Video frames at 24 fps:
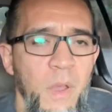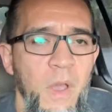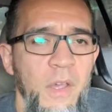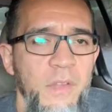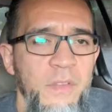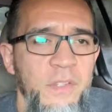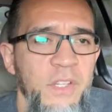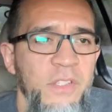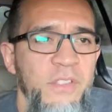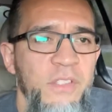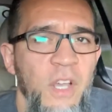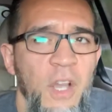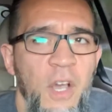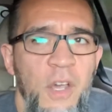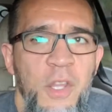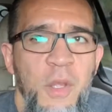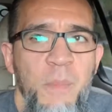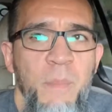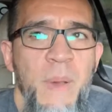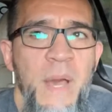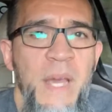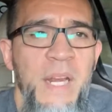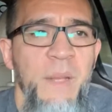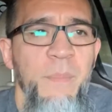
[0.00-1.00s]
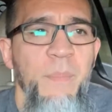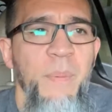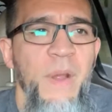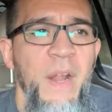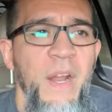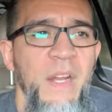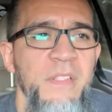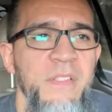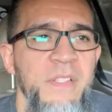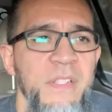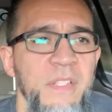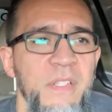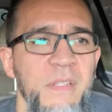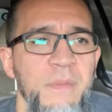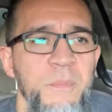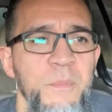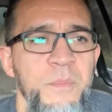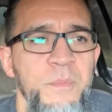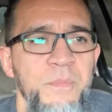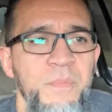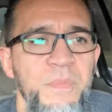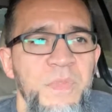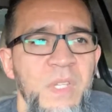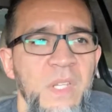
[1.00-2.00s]
there's other body parts,
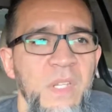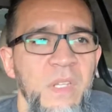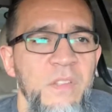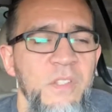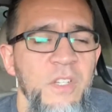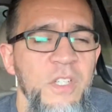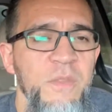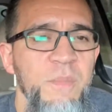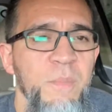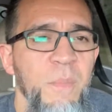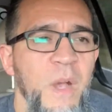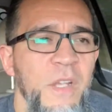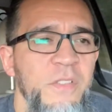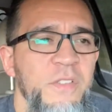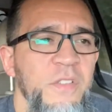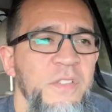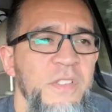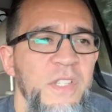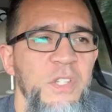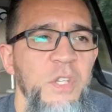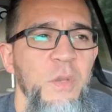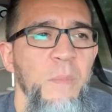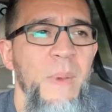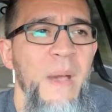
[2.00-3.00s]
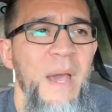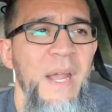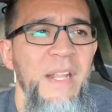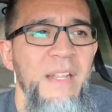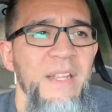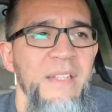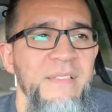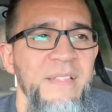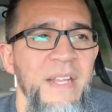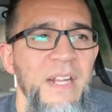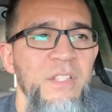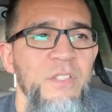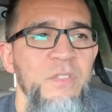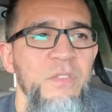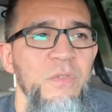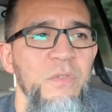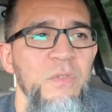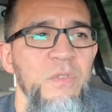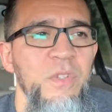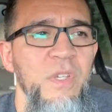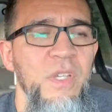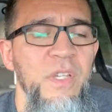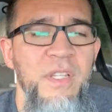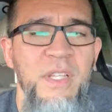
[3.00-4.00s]
there's muscles in your body that start
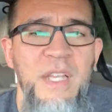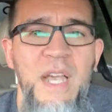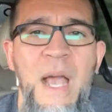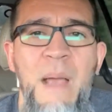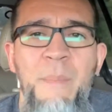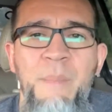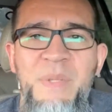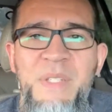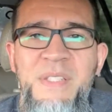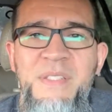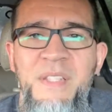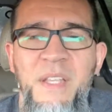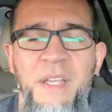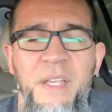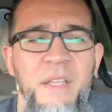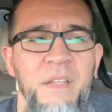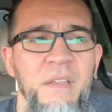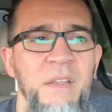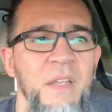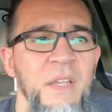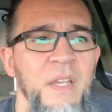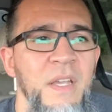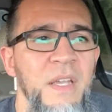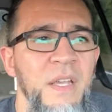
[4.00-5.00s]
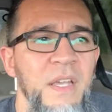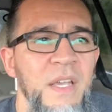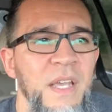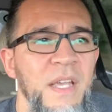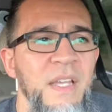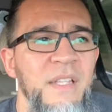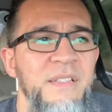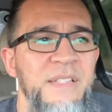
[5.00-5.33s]
to compensate and